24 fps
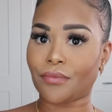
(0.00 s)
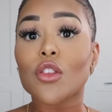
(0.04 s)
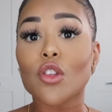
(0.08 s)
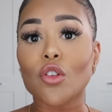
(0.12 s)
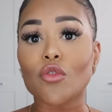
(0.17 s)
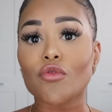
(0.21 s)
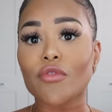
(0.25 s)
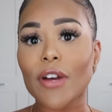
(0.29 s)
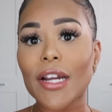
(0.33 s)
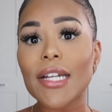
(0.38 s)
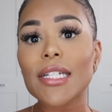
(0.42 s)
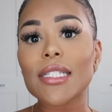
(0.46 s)
The
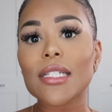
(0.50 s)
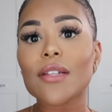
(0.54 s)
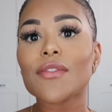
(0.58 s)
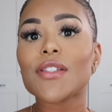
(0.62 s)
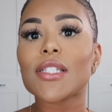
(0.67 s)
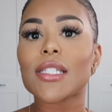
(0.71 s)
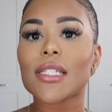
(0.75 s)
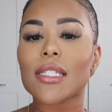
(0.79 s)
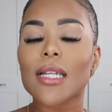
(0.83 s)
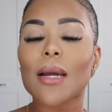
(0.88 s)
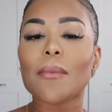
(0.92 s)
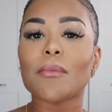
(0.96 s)
rate of
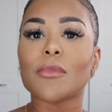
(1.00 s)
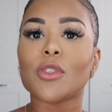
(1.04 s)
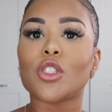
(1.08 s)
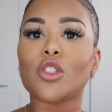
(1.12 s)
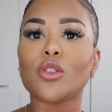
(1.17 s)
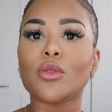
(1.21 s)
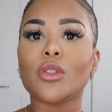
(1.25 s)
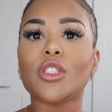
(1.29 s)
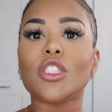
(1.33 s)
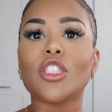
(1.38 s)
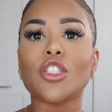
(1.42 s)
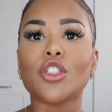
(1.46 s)
stamp
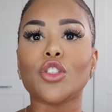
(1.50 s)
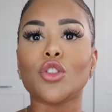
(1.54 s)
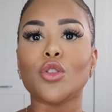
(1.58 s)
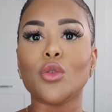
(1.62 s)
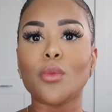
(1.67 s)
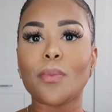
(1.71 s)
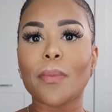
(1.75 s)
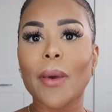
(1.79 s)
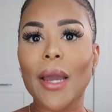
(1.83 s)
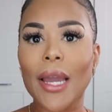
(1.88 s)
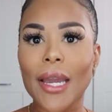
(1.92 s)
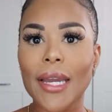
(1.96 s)
duty you
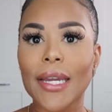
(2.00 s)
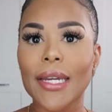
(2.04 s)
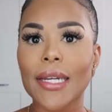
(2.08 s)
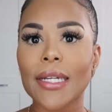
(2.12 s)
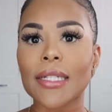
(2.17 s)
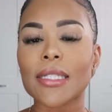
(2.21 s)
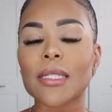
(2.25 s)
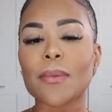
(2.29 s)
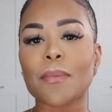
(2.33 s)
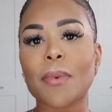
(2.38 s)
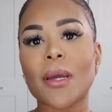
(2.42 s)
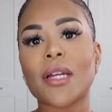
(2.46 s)
pay
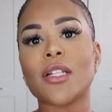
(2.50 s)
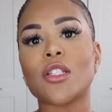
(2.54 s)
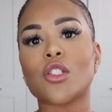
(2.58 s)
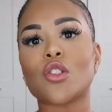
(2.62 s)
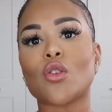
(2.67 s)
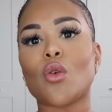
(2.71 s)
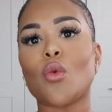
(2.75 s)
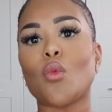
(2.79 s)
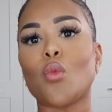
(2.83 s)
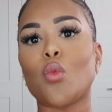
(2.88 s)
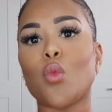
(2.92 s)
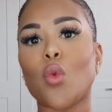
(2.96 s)
depends
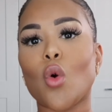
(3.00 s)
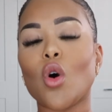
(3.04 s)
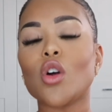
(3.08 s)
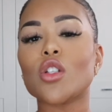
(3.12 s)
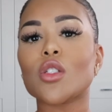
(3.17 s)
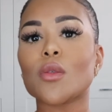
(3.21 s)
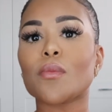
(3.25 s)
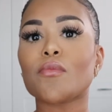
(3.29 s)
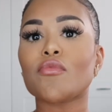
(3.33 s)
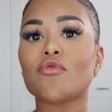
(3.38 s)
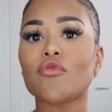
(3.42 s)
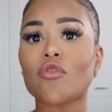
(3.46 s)
on
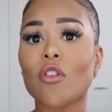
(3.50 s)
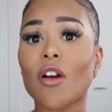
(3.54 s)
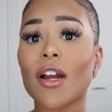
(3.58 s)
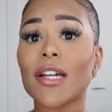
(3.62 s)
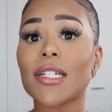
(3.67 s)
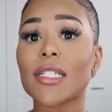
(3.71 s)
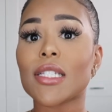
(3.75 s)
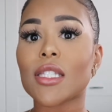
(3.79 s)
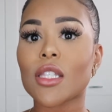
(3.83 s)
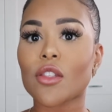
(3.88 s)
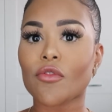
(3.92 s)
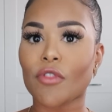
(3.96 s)
what
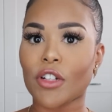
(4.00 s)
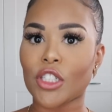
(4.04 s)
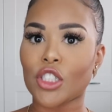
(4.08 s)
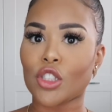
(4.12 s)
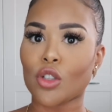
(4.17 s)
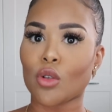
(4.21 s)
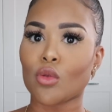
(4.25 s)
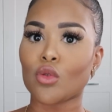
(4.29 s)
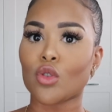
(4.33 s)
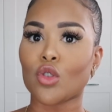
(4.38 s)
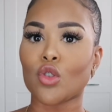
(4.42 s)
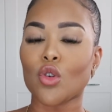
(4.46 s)
price
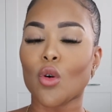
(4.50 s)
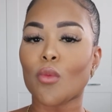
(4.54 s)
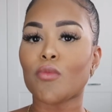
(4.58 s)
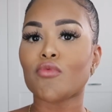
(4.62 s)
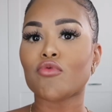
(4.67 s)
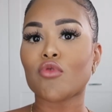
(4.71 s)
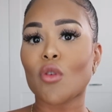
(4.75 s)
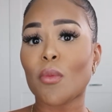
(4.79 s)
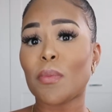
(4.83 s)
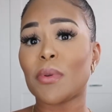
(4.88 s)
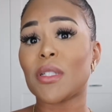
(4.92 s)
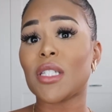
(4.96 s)
threshold your
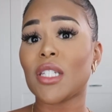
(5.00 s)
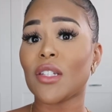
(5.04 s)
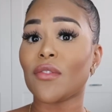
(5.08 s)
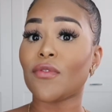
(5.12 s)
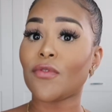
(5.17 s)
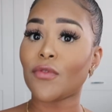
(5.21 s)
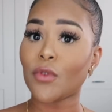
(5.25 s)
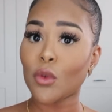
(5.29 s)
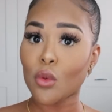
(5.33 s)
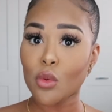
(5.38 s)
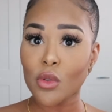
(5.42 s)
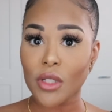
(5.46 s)
property
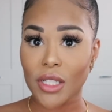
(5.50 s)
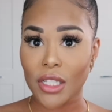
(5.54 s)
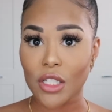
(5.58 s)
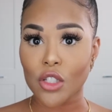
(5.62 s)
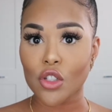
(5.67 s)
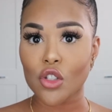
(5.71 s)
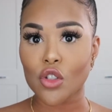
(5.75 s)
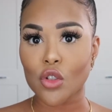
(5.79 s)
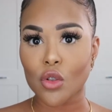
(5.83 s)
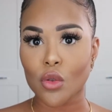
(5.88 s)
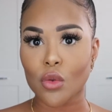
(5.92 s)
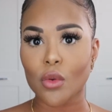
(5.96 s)
falls
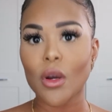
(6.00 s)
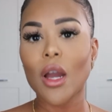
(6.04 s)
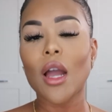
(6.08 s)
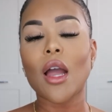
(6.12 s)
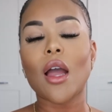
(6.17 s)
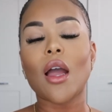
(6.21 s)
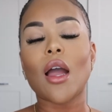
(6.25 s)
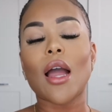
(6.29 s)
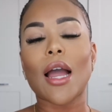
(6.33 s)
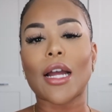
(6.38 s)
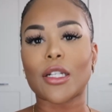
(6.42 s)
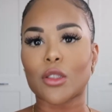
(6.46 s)
into
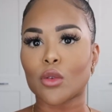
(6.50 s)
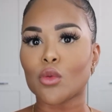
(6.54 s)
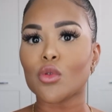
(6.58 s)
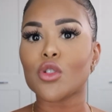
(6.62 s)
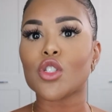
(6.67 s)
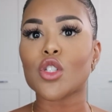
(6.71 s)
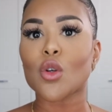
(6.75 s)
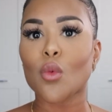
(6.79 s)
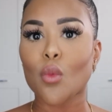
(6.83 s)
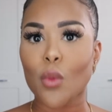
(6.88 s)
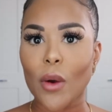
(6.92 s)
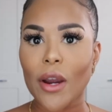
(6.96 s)
and
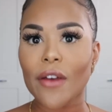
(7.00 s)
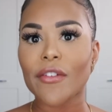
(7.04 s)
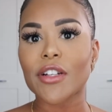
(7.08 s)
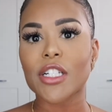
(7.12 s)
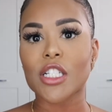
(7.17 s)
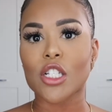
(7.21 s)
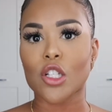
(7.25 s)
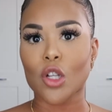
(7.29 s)
also where it's